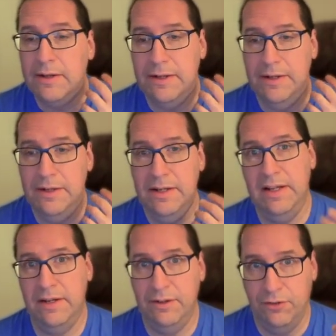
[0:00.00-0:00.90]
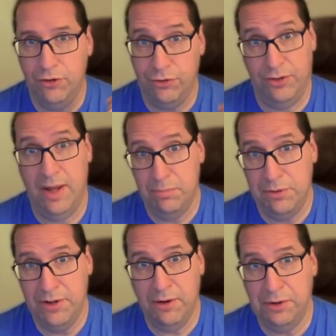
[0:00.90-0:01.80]
needed to step
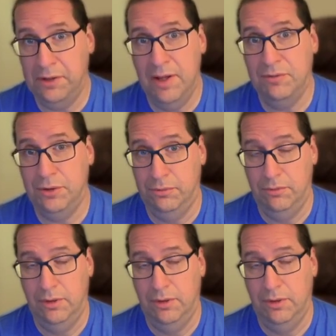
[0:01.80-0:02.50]
down a level.